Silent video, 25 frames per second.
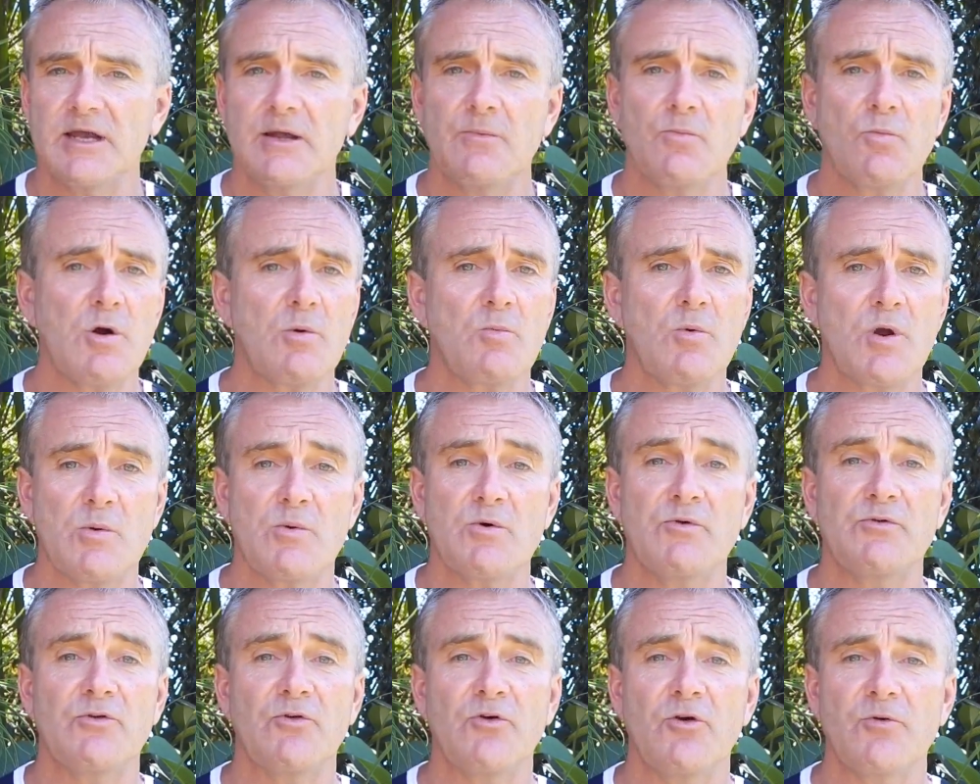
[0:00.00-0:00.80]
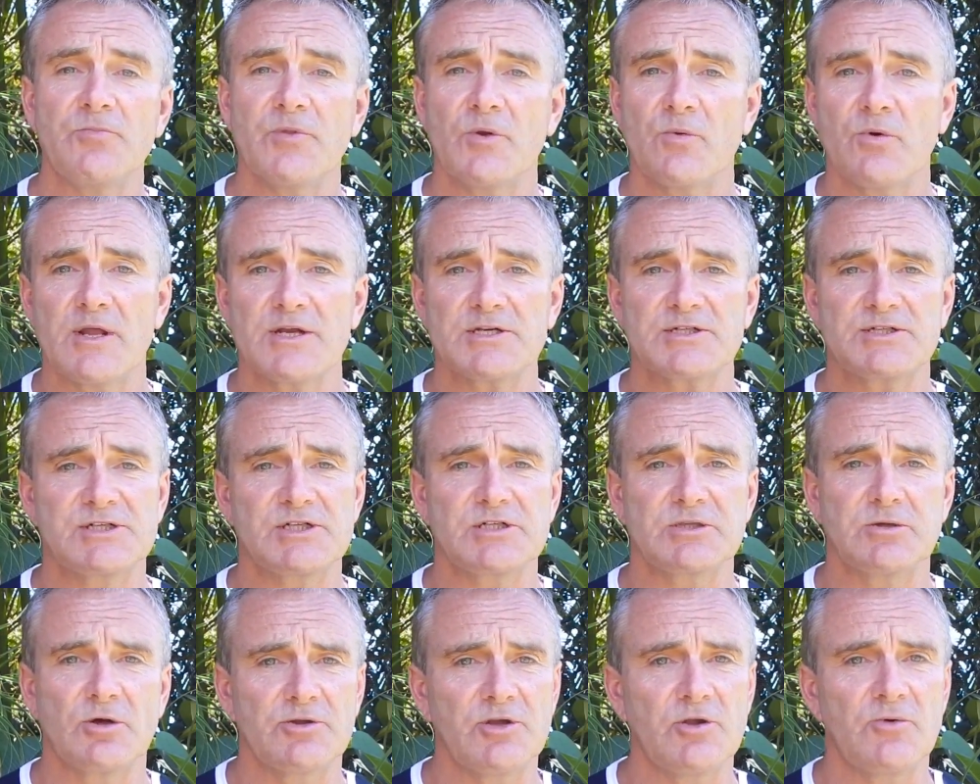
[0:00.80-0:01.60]
And what we will do, we'll actually
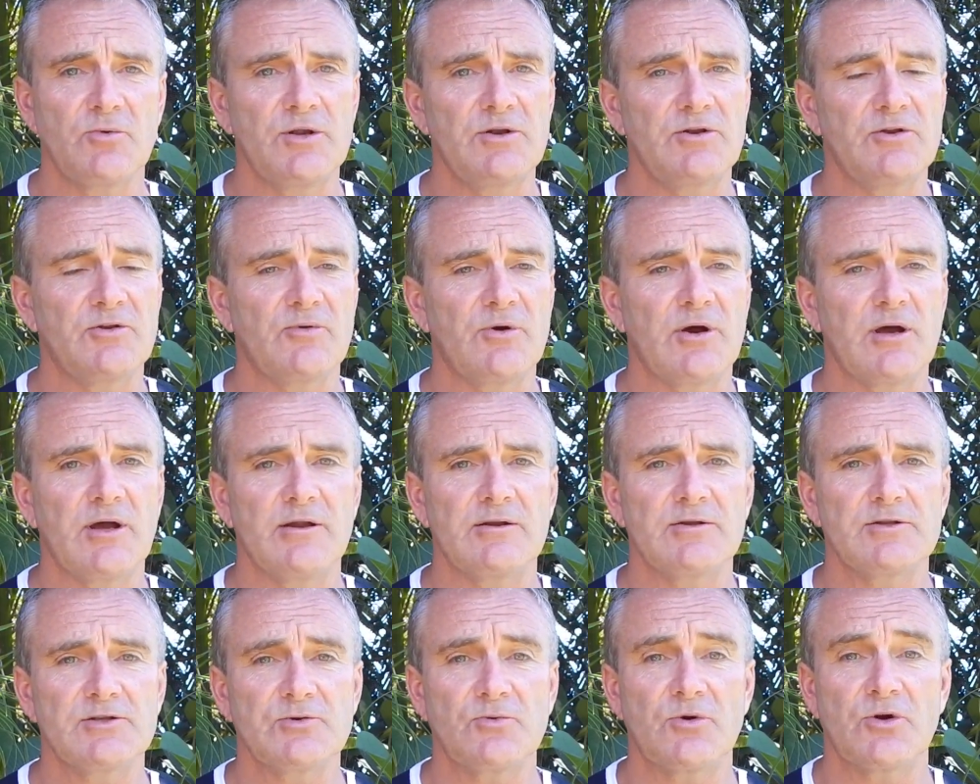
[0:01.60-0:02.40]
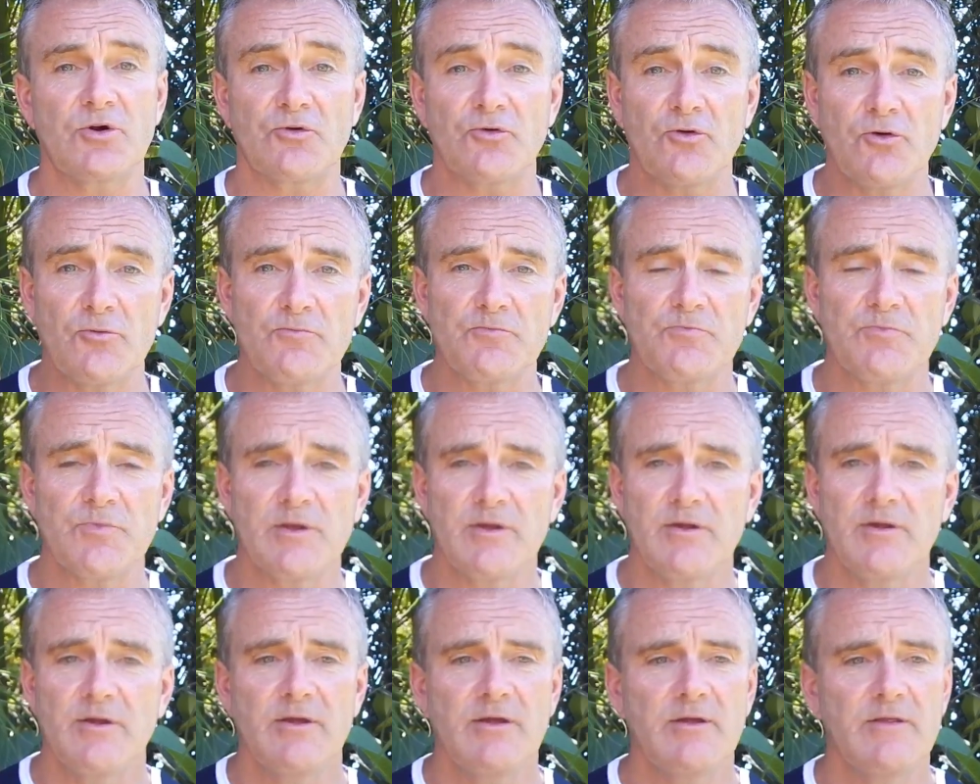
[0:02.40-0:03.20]
slot you into a group
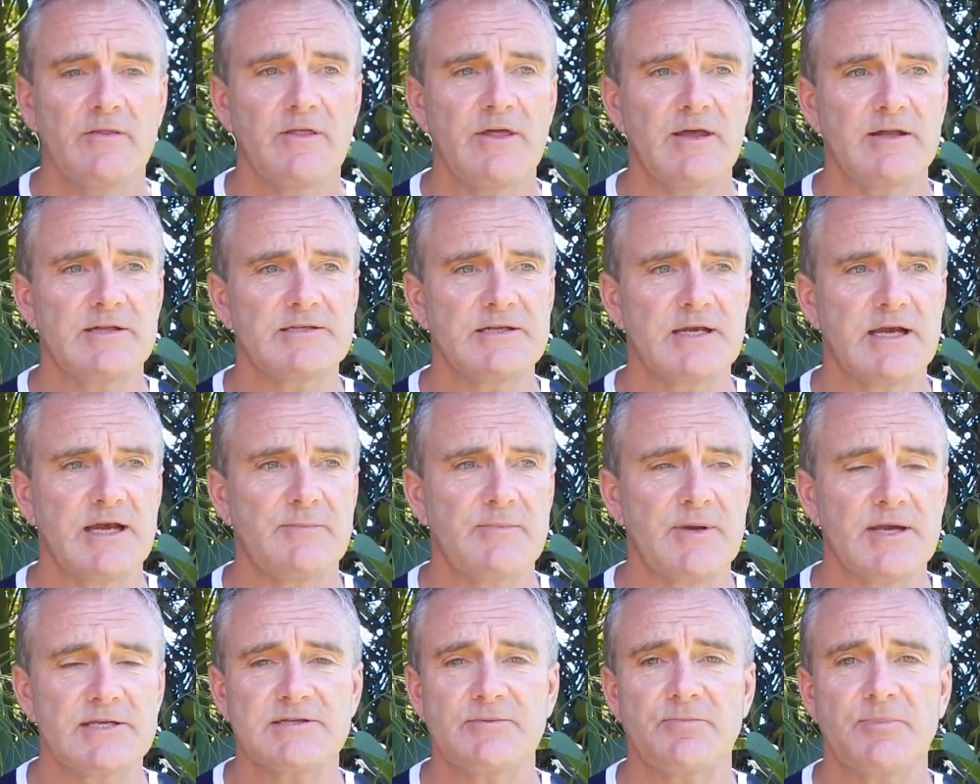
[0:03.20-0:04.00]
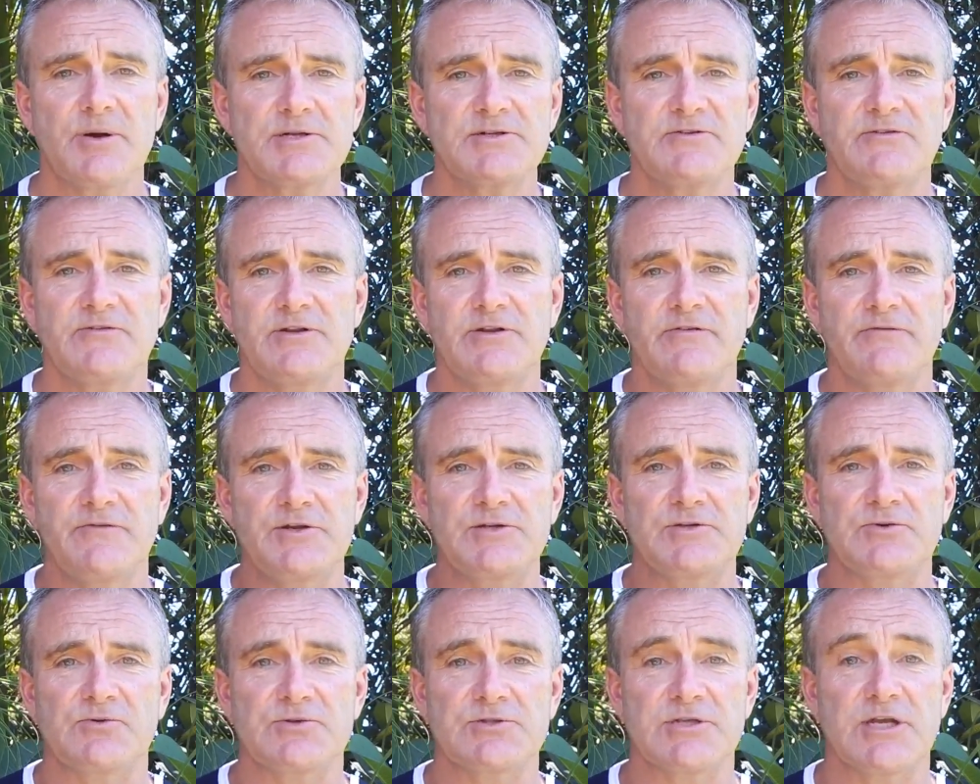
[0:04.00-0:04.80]
that has a bunch of
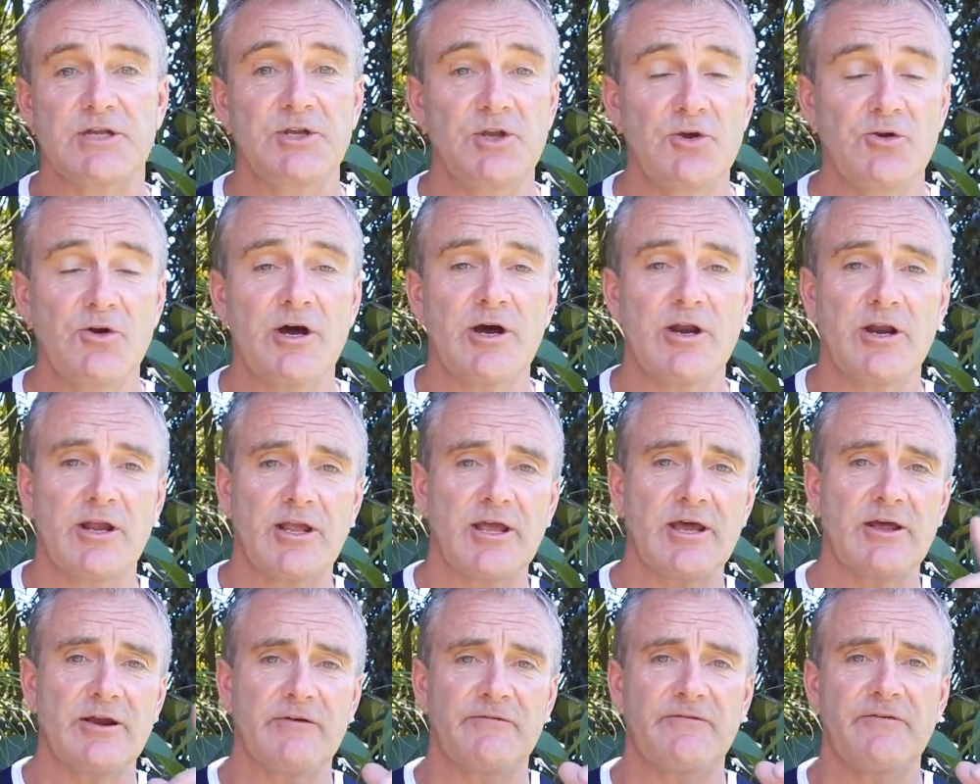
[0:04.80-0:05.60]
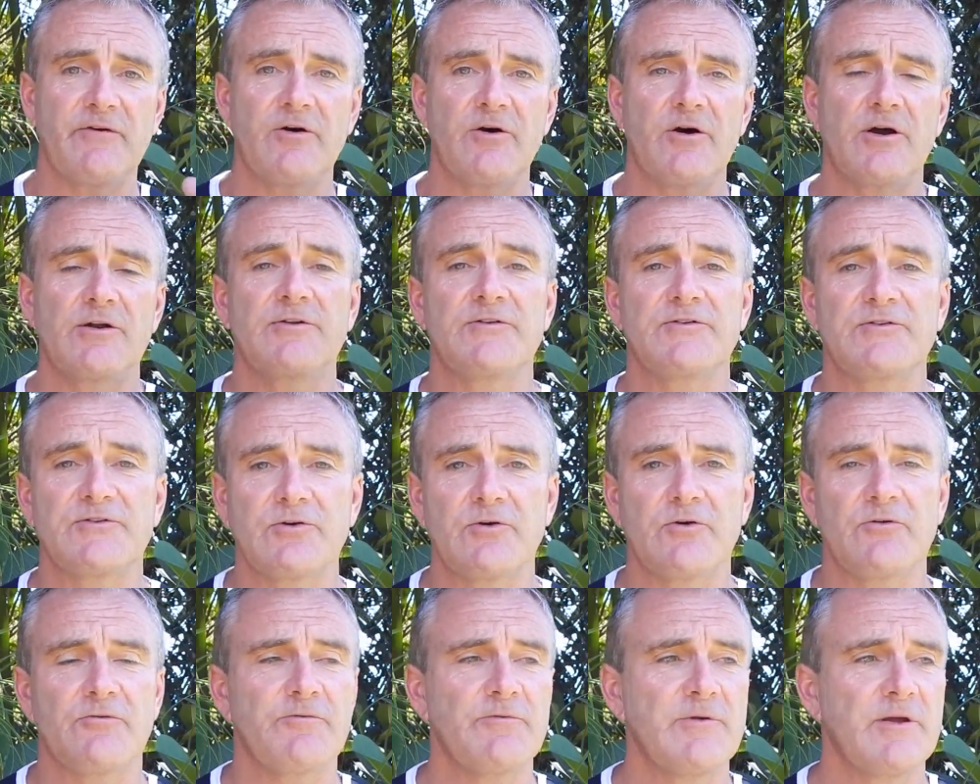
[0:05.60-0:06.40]
individuals, and you are going to find
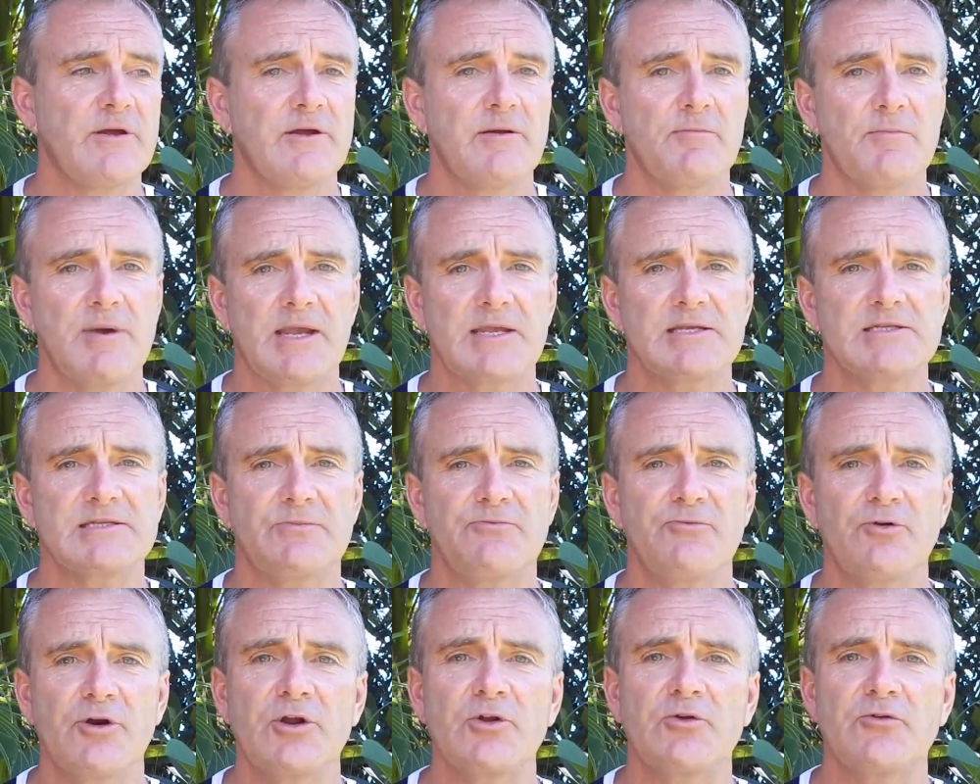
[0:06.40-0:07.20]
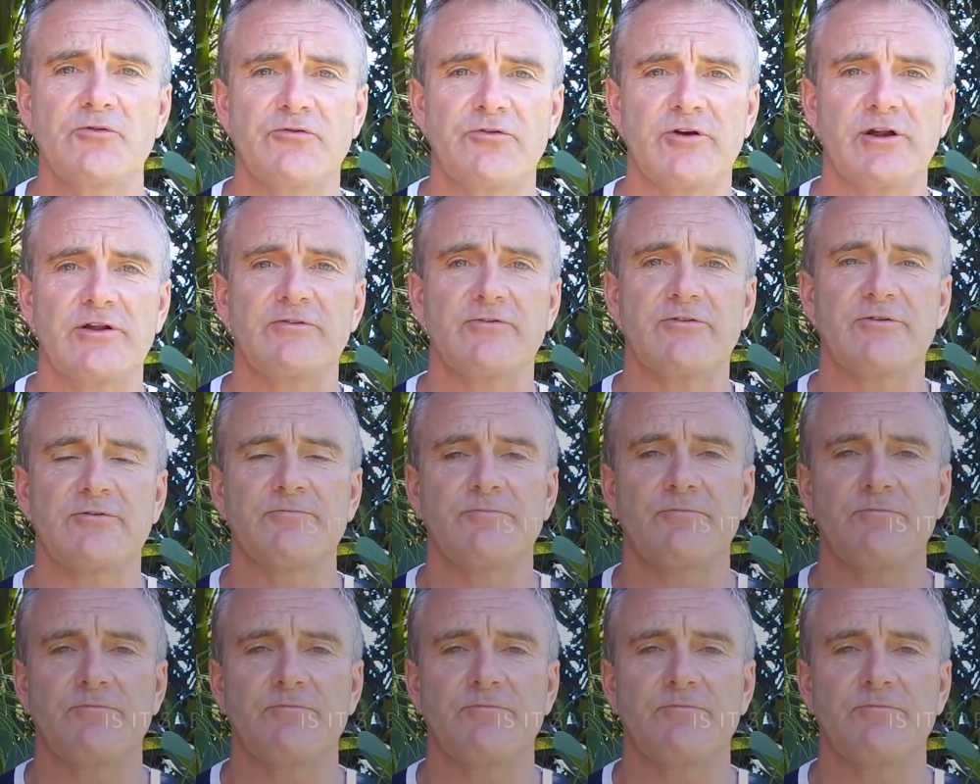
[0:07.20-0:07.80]
yourself making some really good friends.